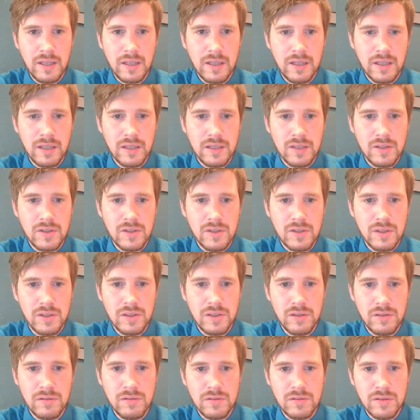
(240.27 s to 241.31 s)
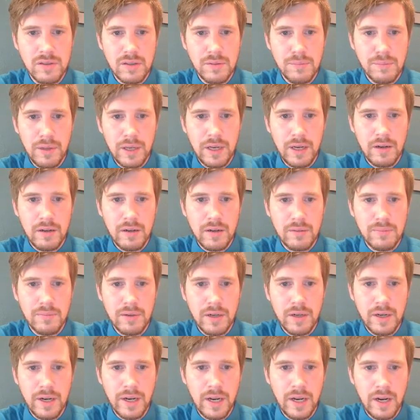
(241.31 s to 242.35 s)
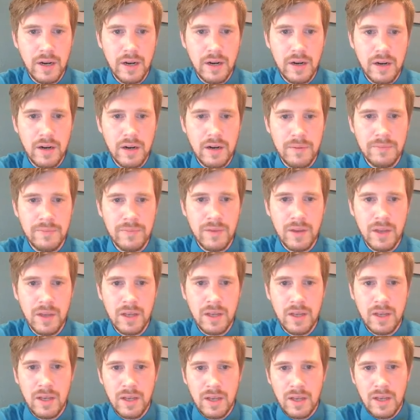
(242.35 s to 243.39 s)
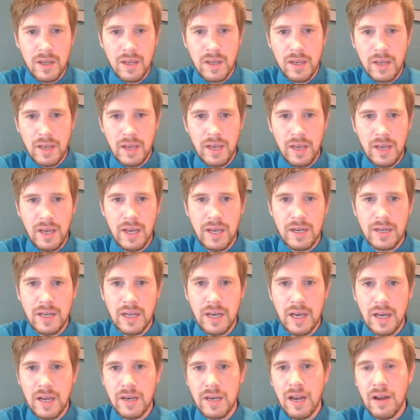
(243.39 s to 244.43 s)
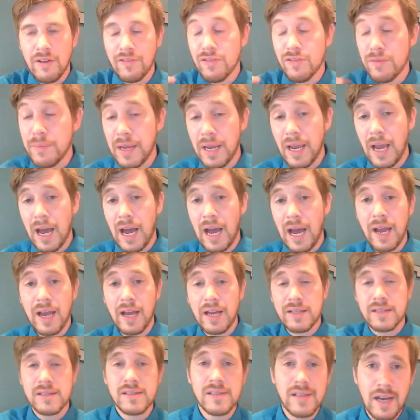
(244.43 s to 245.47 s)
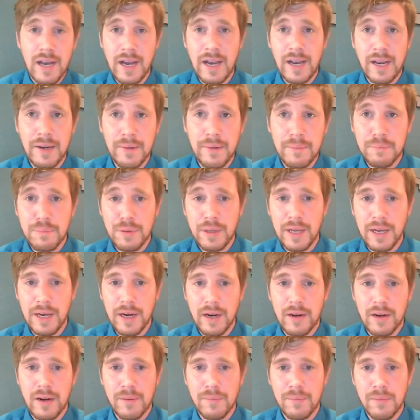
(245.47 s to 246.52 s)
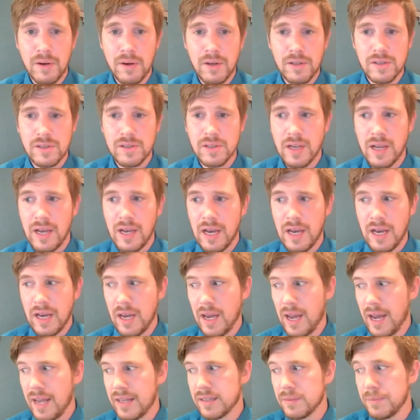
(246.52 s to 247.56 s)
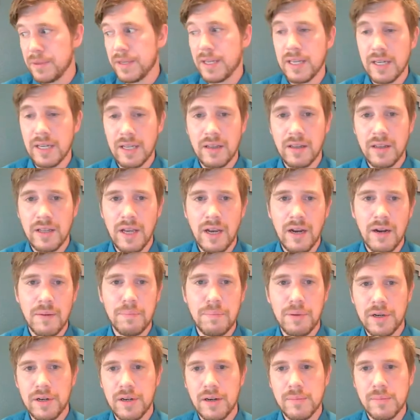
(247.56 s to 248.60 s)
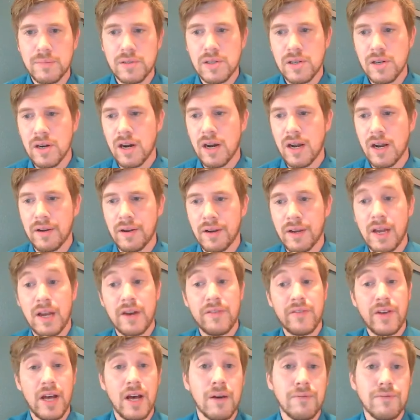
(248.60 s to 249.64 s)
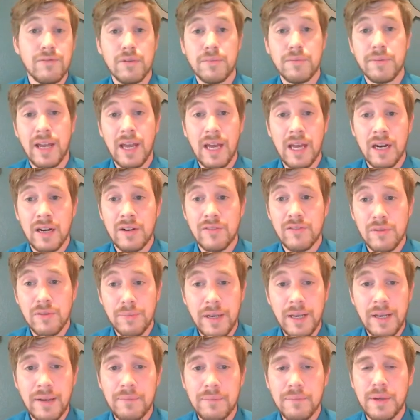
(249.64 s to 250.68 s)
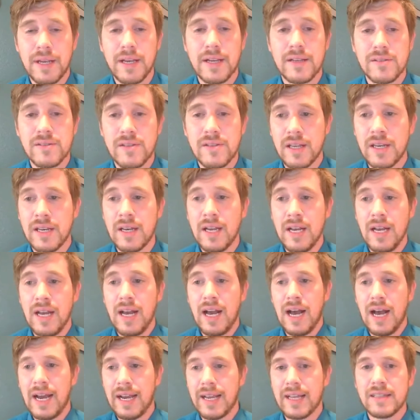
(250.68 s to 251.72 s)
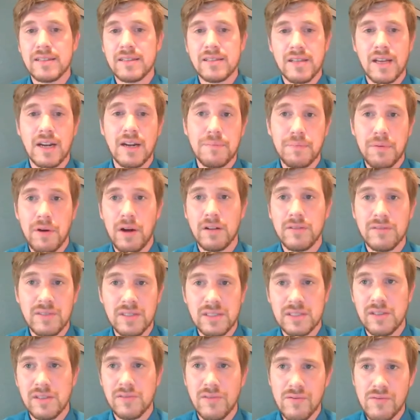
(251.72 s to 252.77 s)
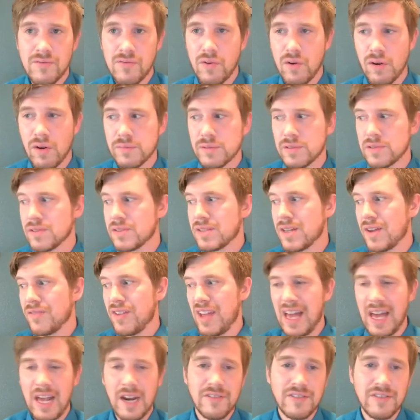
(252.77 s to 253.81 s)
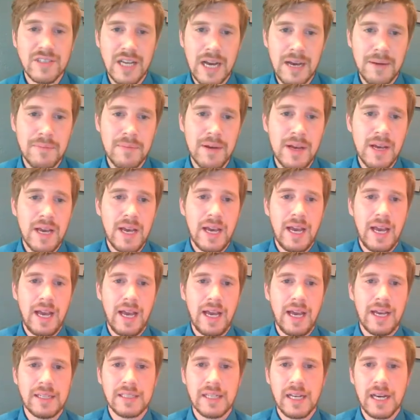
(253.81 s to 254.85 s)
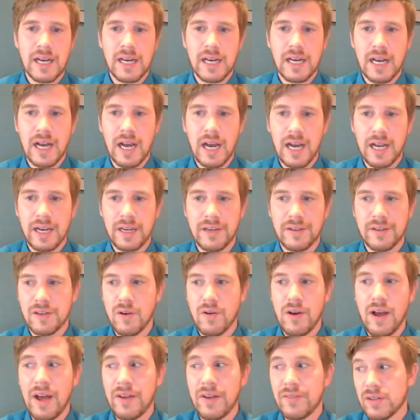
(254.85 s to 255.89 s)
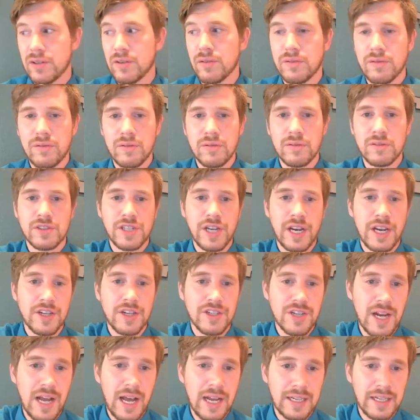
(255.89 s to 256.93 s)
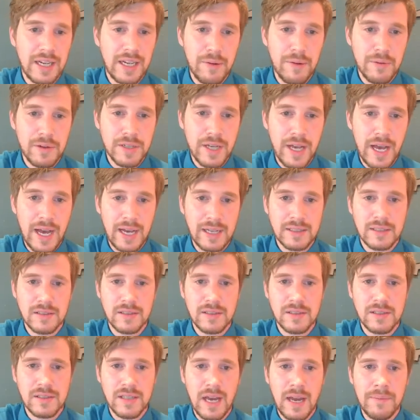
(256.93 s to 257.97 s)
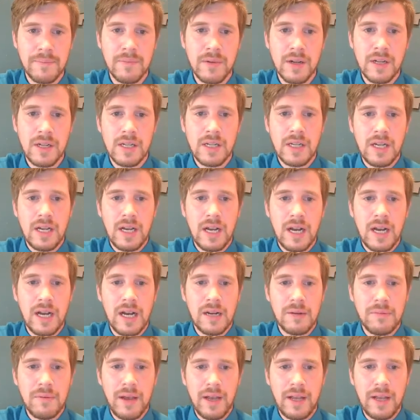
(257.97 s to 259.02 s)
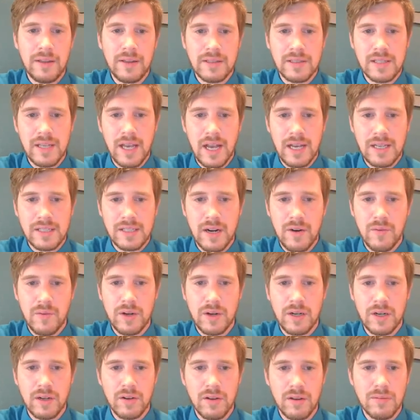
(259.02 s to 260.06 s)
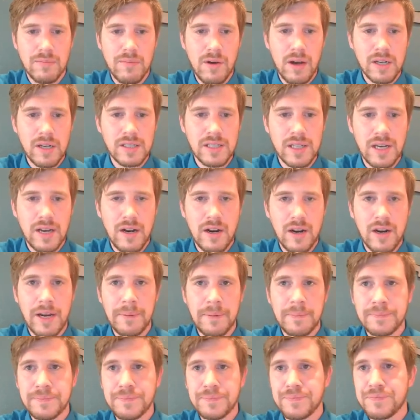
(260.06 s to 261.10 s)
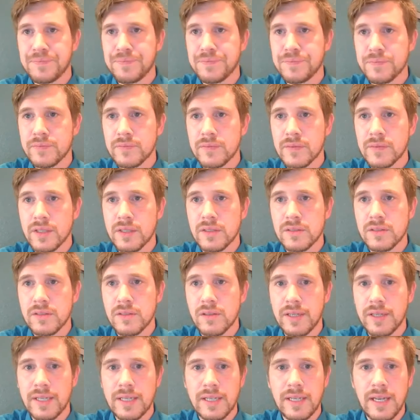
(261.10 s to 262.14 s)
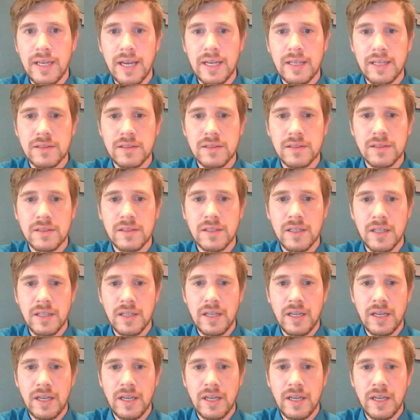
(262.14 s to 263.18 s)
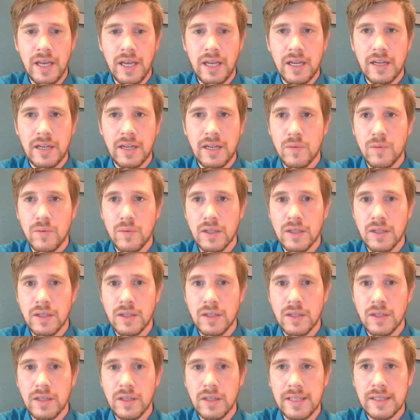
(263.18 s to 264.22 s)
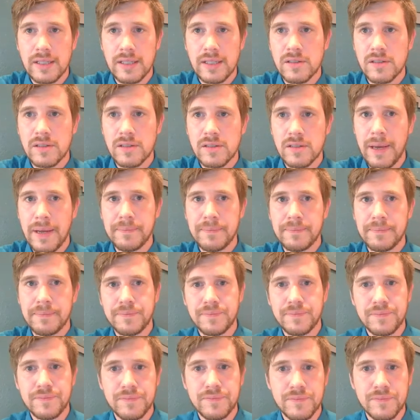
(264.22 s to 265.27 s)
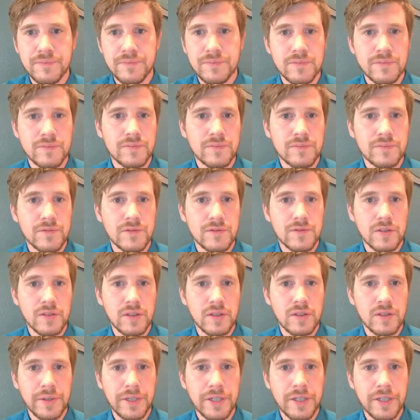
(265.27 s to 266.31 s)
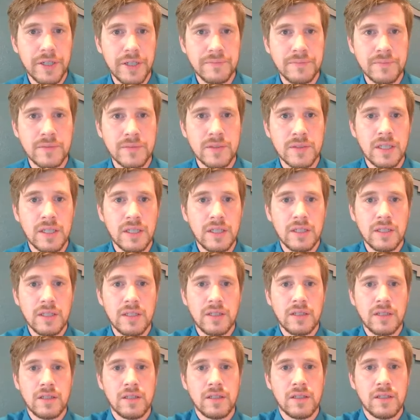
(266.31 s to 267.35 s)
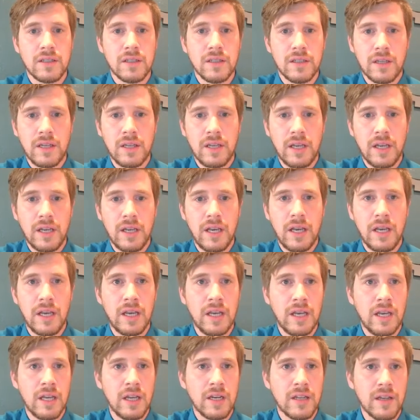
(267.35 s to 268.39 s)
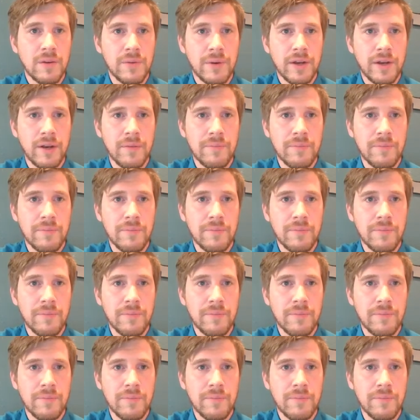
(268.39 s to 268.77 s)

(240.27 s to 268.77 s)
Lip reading: let's choose player number here. And now for me, I assign player numbers at the beginning of the year. Player numbers are a kind of a helpful mechanic for me because then I can set up all of these different forms and stuff ahead of time, and I don't have to go through and change and add gamer tags instead. And let's see, I said I wanted to go to the monastery. So I'll hit next, and we'll hit submit. So there we go. And there we go.